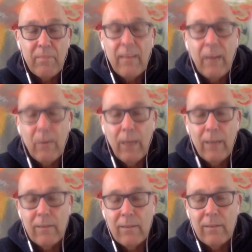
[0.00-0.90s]

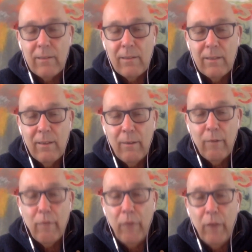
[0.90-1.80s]
Doubtless,
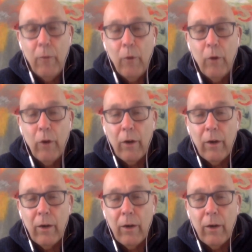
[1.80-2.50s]
fail more.